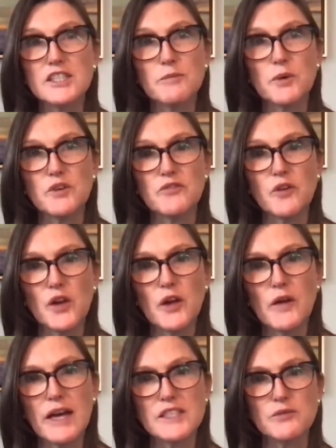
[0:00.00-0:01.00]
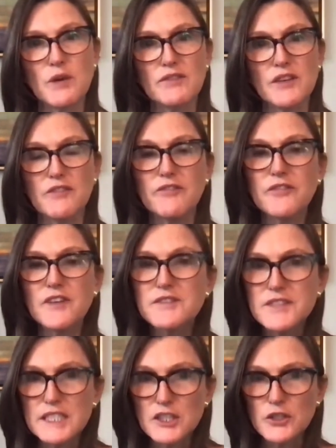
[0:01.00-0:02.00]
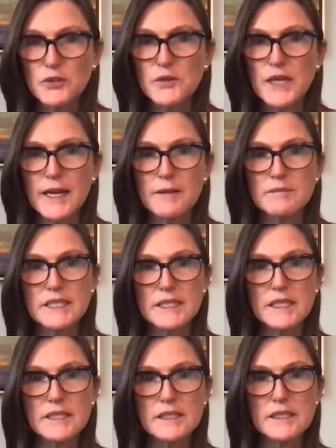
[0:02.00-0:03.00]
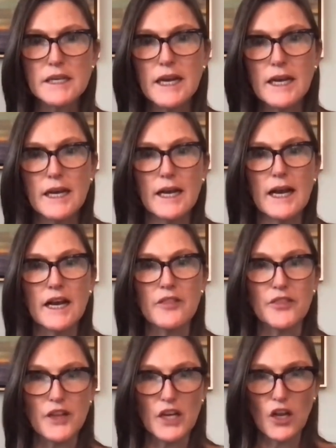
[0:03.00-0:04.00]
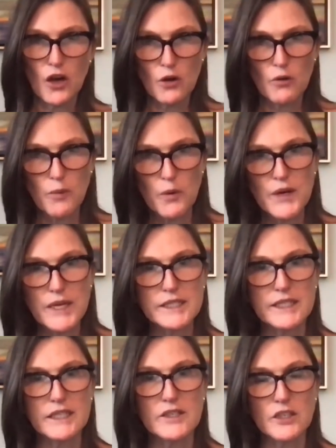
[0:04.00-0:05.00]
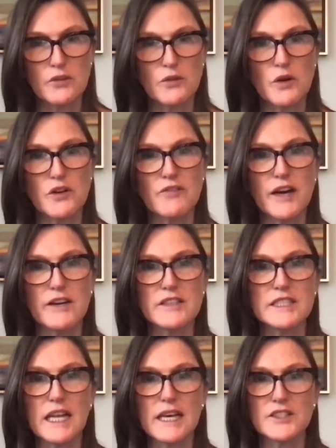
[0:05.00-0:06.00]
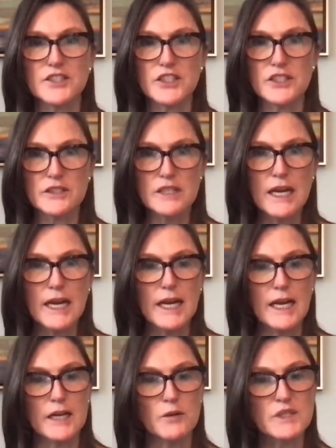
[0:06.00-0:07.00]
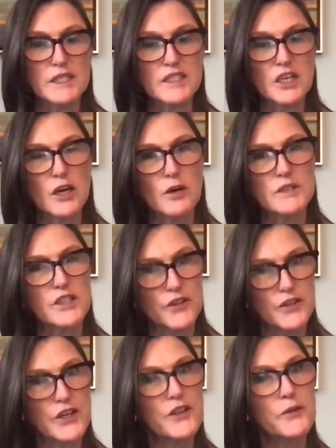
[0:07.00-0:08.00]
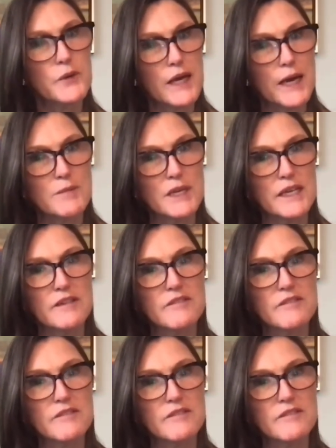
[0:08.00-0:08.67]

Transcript: portfolio has roughly 52 names in it. At the low point in the coronavirus last year, it was as low as 33, I believe.